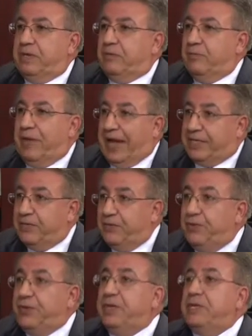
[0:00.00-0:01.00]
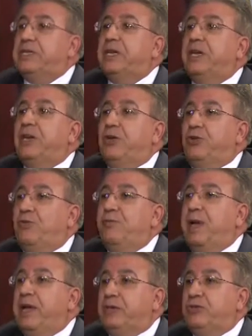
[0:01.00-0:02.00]
activities to
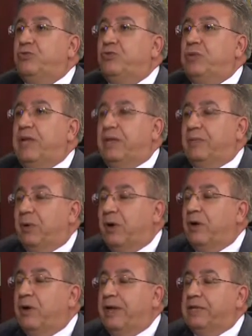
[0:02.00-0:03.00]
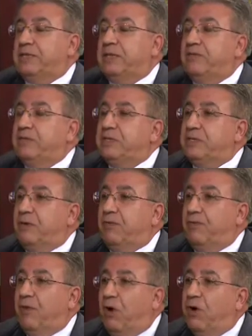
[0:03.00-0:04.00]
make sure that the product and services
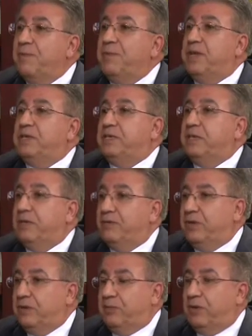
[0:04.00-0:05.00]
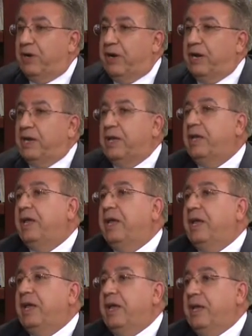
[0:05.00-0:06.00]
of Army is delivered correctly,
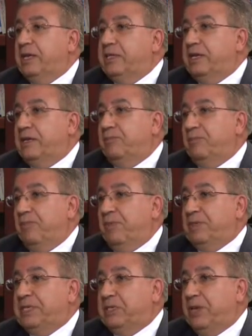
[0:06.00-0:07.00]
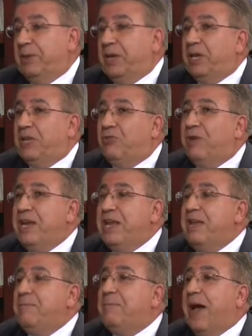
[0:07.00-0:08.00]
is a business side.
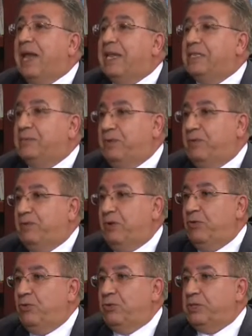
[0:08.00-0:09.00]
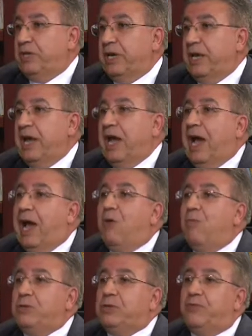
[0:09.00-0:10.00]
Creating a balance between those. How
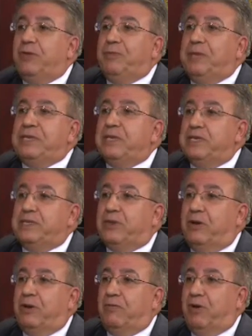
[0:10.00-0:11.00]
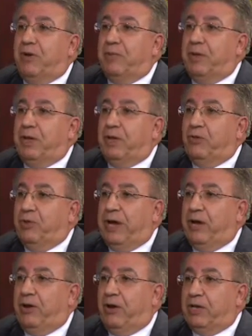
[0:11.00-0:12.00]
much of the business side of Army you can
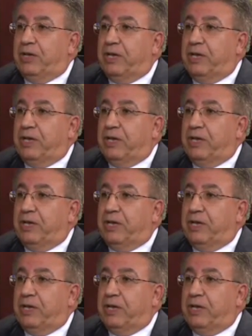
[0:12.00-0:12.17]
cut,